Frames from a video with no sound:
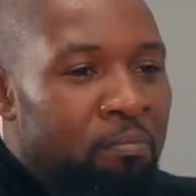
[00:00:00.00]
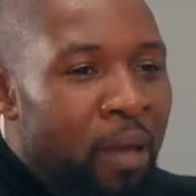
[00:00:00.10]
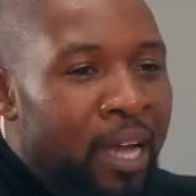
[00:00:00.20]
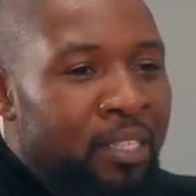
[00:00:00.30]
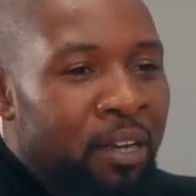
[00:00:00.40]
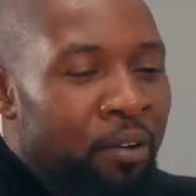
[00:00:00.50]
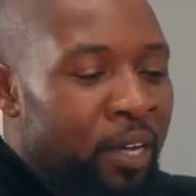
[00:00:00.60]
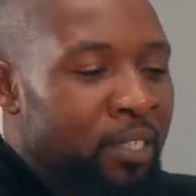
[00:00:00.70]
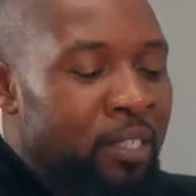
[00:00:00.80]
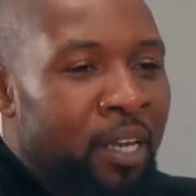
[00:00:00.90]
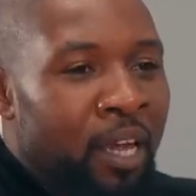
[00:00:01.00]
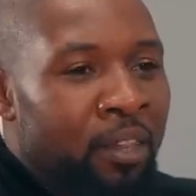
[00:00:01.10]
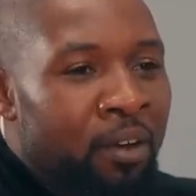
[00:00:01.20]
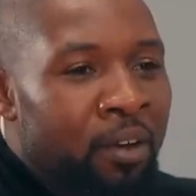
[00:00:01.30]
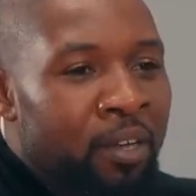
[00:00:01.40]
bacterias
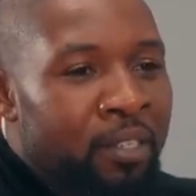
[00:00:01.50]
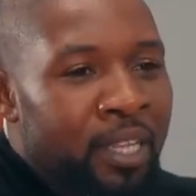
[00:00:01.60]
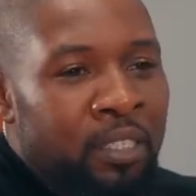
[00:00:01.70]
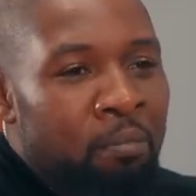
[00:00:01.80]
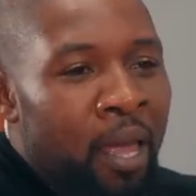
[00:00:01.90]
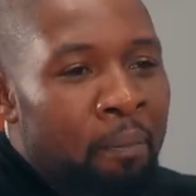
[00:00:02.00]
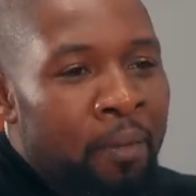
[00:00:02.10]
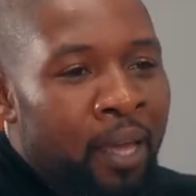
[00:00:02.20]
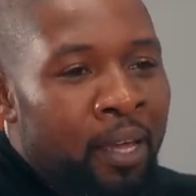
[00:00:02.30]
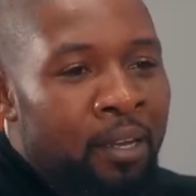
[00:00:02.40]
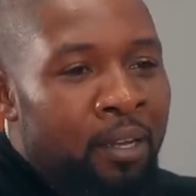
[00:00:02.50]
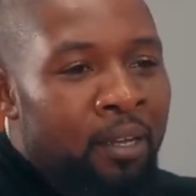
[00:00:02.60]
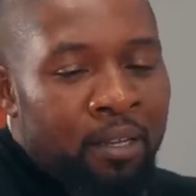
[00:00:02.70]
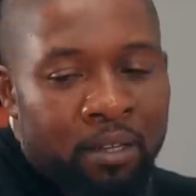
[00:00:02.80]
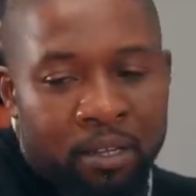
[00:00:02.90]
together that's man-made
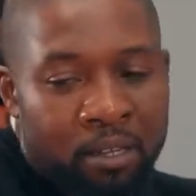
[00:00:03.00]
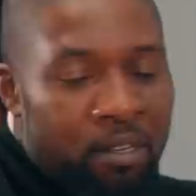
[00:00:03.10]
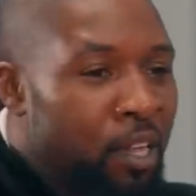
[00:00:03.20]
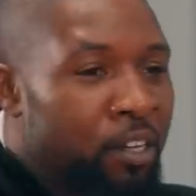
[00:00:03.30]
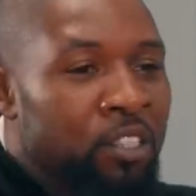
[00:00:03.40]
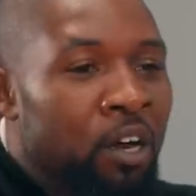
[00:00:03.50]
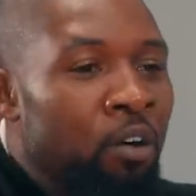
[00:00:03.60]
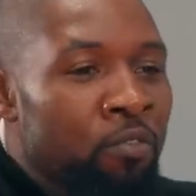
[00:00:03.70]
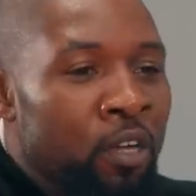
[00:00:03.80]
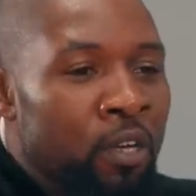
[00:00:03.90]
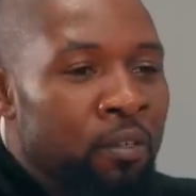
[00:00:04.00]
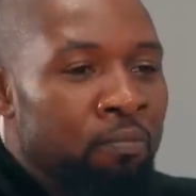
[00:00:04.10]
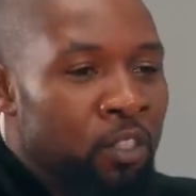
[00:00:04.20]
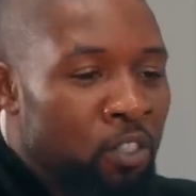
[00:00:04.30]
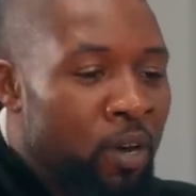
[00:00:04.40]
there's covid
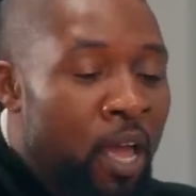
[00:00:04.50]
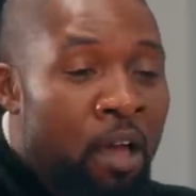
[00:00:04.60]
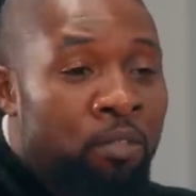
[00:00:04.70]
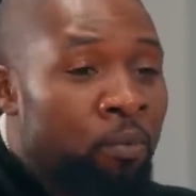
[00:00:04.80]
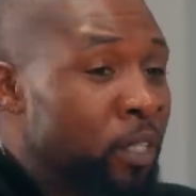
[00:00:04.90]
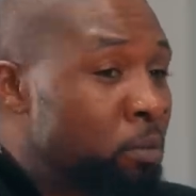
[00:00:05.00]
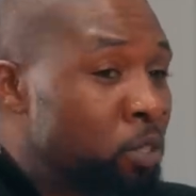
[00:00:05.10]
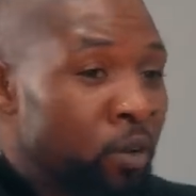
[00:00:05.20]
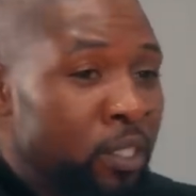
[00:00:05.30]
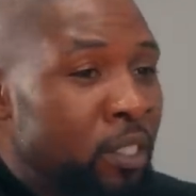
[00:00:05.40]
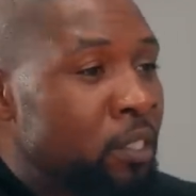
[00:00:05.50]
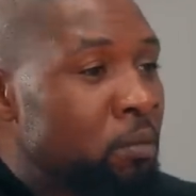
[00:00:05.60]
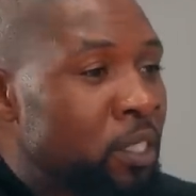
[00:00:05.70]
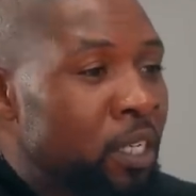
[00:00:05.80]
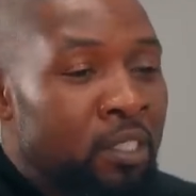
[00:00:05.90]
so now the respiratory
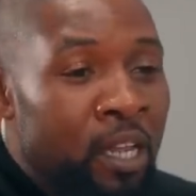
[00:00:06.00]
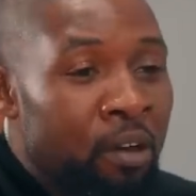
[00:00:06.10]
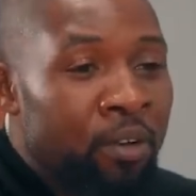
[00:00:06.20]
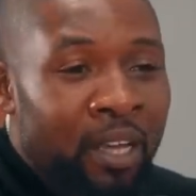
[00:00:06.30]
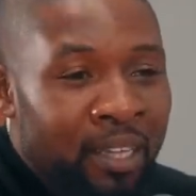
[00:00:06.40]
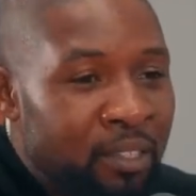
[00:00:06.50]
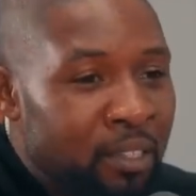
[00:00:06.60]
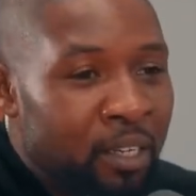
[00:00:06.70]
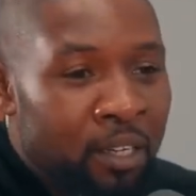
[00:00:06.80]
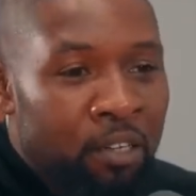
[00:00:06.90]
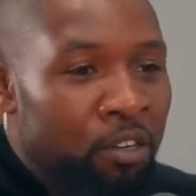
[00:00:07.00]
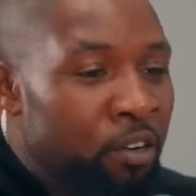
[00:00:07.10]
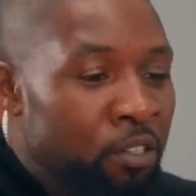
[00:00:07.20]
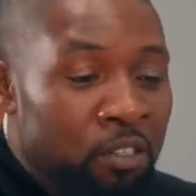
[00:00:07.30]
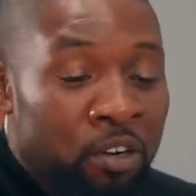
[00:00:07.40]
system shuts down instantly
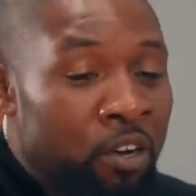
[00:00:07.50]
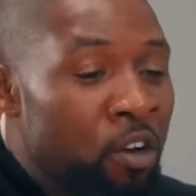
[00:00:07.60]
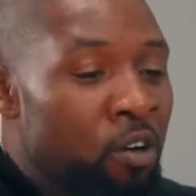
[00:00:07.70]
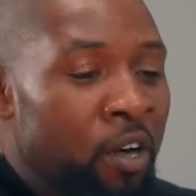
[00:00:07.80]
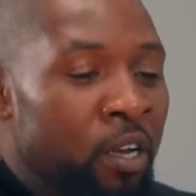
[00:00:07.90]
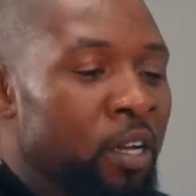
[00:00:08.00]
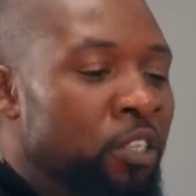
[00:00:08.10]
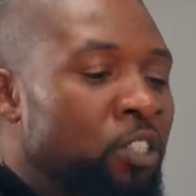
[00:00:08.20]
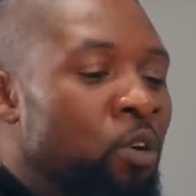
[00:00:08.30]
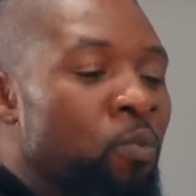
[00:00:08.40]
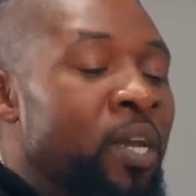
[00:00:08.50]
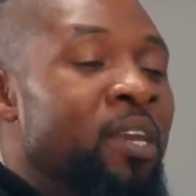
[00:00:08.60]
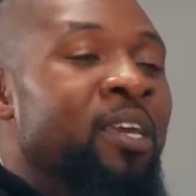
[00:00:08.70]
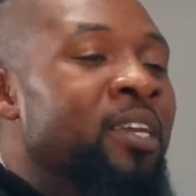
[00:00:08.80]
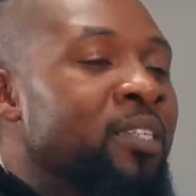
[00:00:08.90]
you're you're gone so we
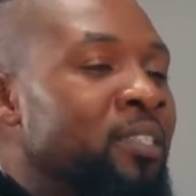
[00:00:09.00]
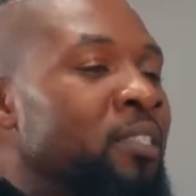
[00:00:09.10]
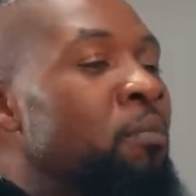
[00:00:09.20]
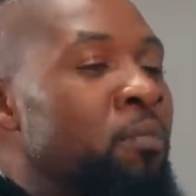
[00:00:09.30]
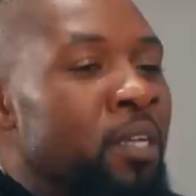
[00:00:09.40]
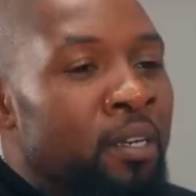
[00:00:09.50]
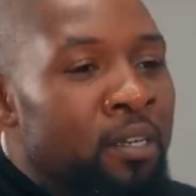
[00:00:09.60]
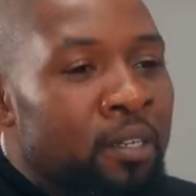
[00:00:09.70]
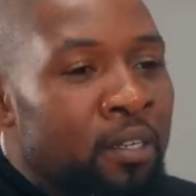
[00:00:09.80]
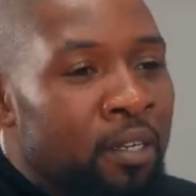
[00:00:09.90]
needed something